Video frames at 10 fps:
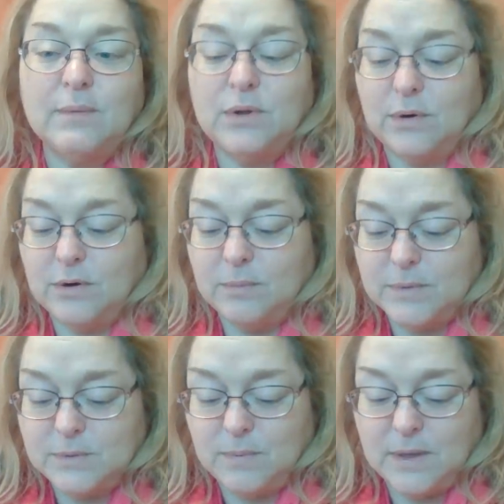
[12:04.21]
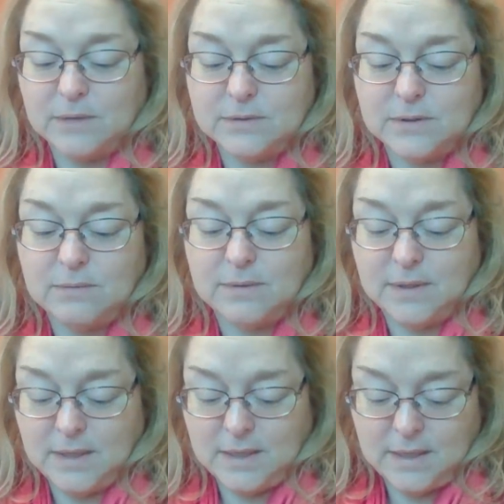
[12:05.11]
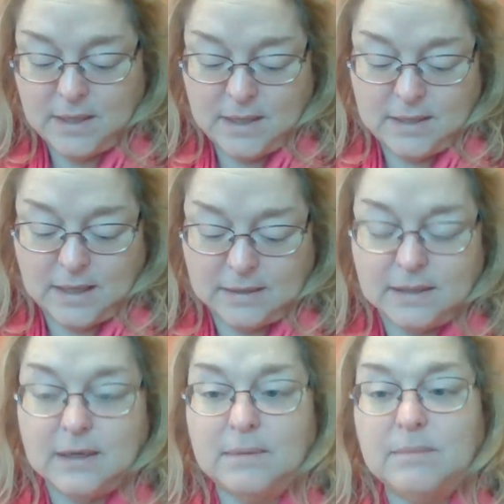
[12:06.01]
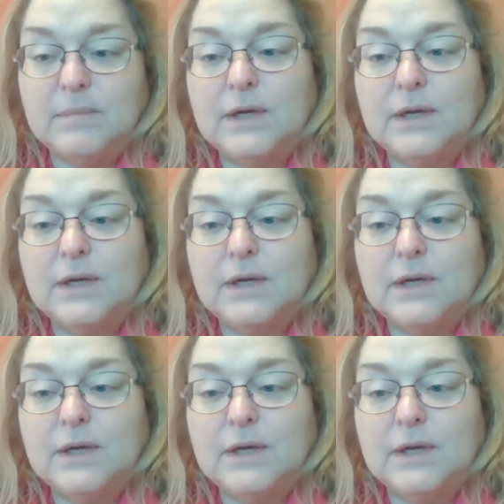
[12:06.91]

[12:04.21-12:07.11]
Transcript: will hurt him as well. So not that I'm